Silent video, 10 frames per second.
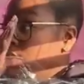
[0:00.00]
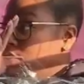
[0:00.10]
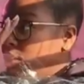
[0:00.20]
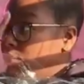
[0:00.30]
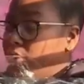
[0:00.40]

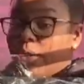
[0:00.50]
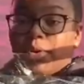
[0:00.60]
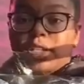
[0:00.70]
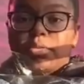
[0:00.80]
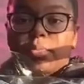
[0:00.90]
So when I
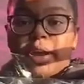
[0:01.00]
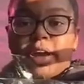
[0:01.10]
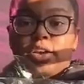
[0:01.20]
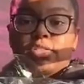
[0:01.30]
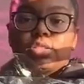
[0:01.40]
wash my
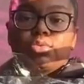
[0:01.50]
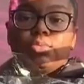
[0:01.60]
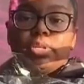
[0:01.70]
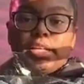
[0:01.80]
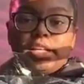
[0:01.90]
hair, this
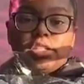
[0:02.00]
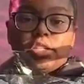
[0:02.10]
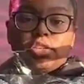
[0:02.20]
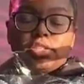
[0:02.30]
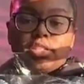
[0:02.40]
will be
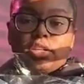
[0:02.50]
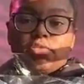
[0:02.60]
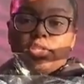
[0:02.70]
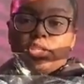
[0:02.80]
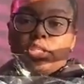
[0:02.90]
easier instead
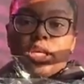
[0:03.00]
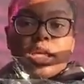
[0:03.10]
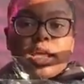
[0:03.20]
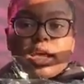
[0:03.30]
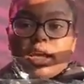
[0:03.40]
of just
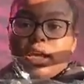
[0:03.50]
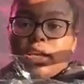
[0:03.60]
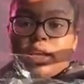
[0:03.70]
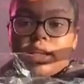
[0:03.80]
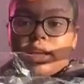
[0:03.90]

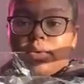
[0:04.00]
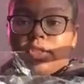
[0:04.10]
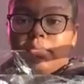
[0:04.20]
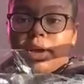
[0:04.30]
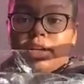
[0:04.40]
getting in there
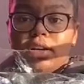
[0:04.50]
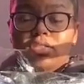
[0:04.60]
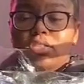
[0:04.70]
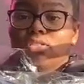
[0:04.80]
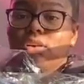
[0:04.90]
with my
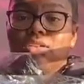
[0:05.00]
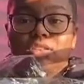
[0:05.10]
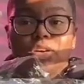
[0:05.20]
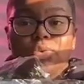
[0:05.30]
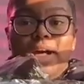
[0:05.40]
nails. Because
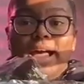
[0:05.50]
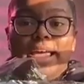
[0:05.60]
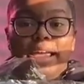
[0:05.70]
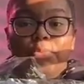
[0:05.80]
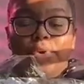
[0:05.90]
y'all know I
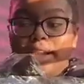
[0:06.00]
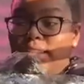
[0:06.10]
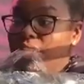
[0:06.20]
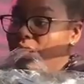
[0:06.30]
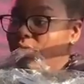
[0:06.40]
hate
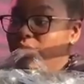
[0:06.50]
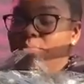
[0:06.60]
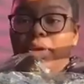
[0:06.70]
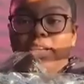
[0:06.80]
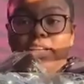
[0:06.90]
breaking nails,
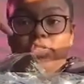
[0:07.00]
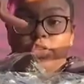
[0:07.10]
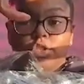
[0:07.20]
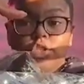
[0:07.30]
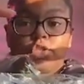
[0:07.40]
and my nails
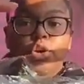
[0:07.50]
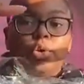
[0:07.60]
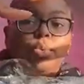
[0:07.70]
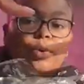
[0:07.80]
are so